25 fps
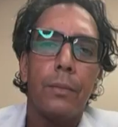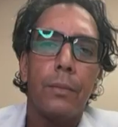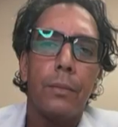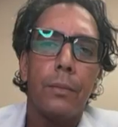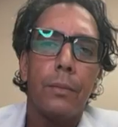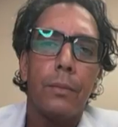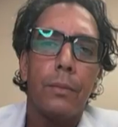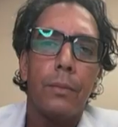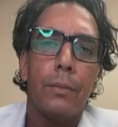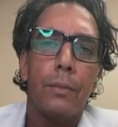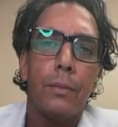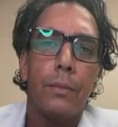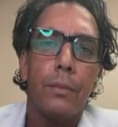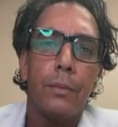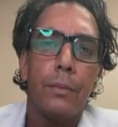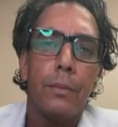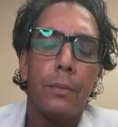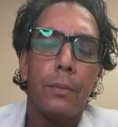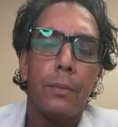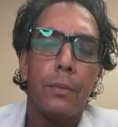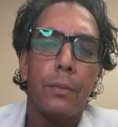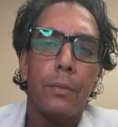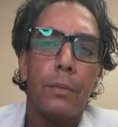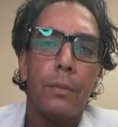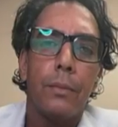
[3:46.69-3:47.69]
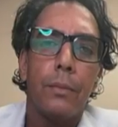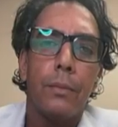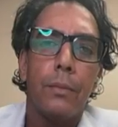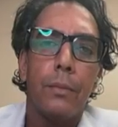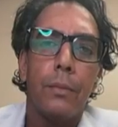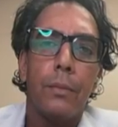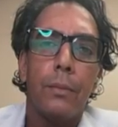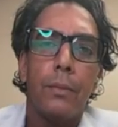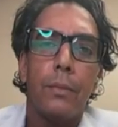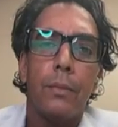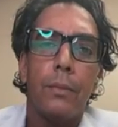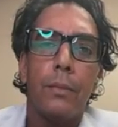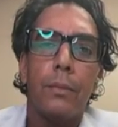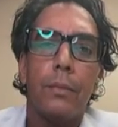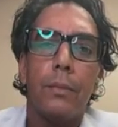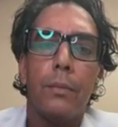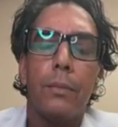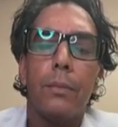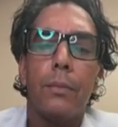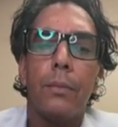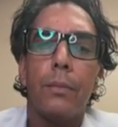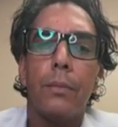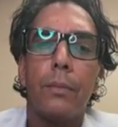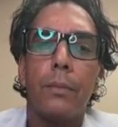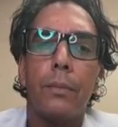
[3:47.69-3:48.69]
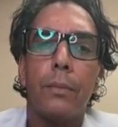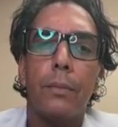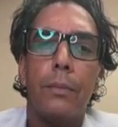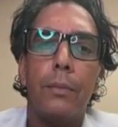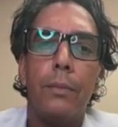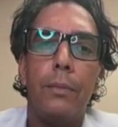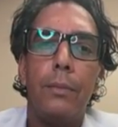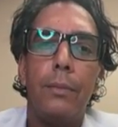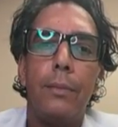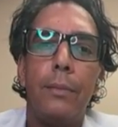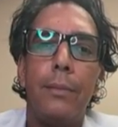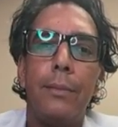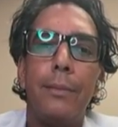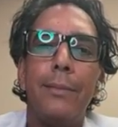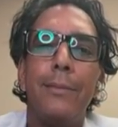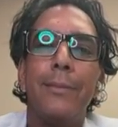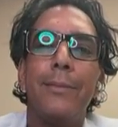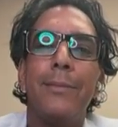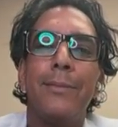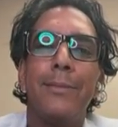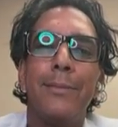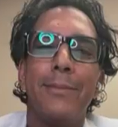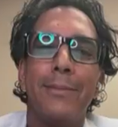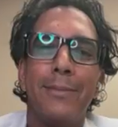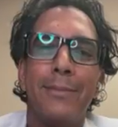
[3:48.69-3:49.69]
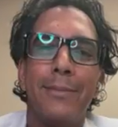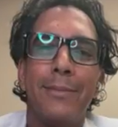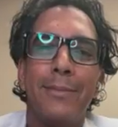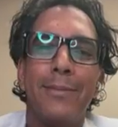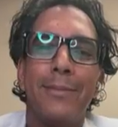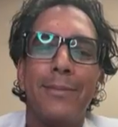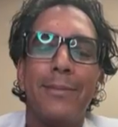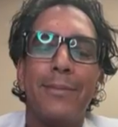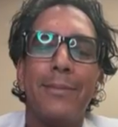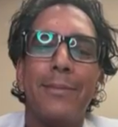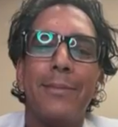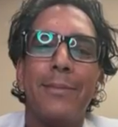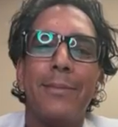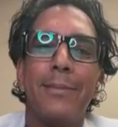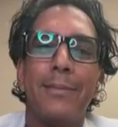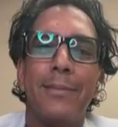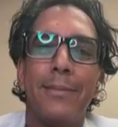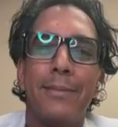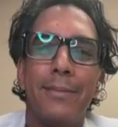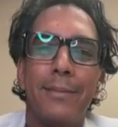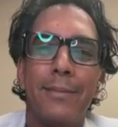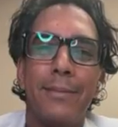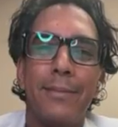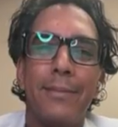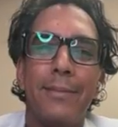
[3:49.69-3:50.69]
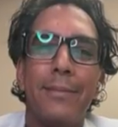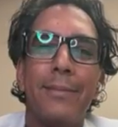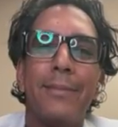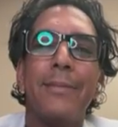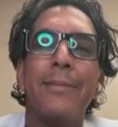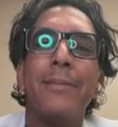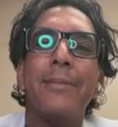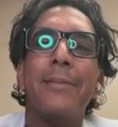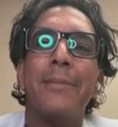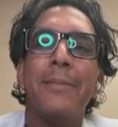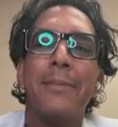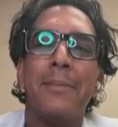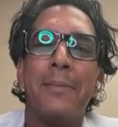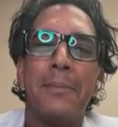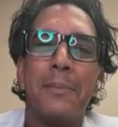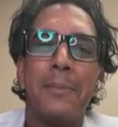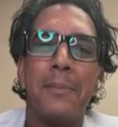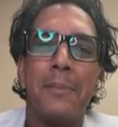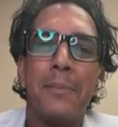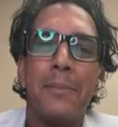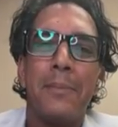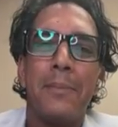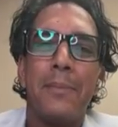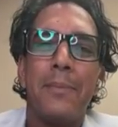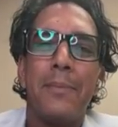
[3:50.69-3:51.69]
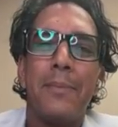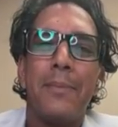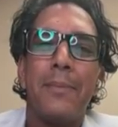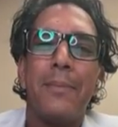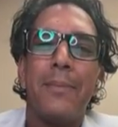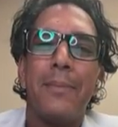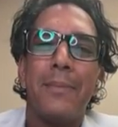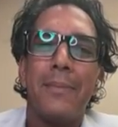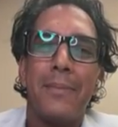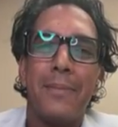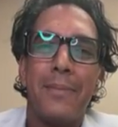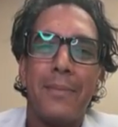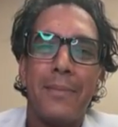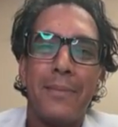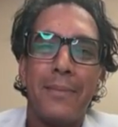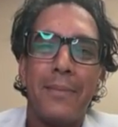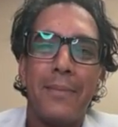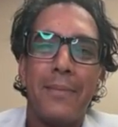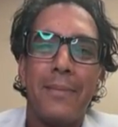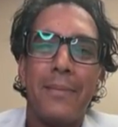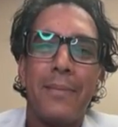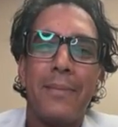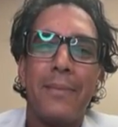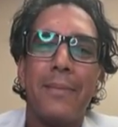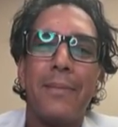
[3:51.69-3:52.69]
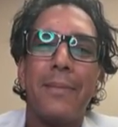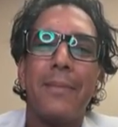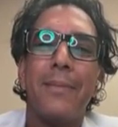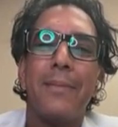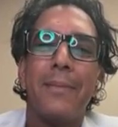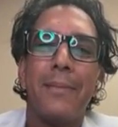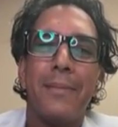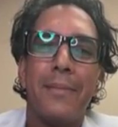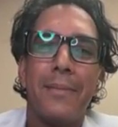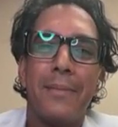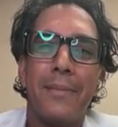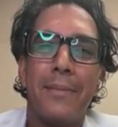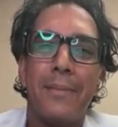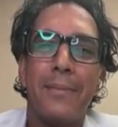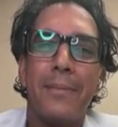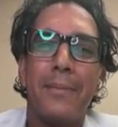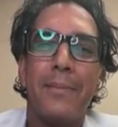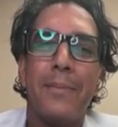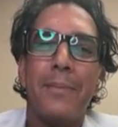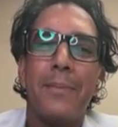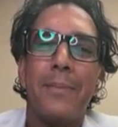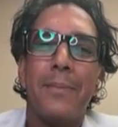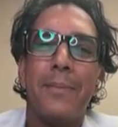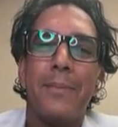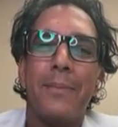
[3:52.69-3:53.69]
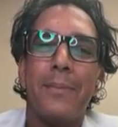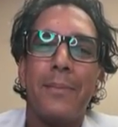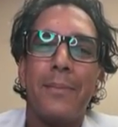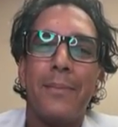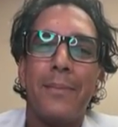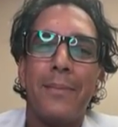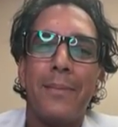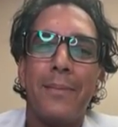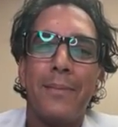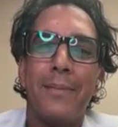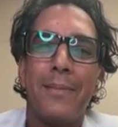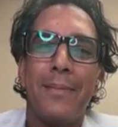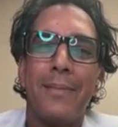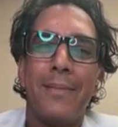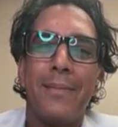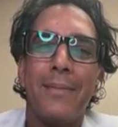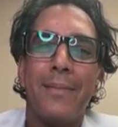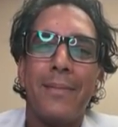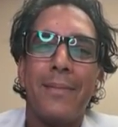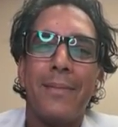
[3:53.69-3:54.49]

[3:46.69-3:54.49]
No words are spoken by the person on screen.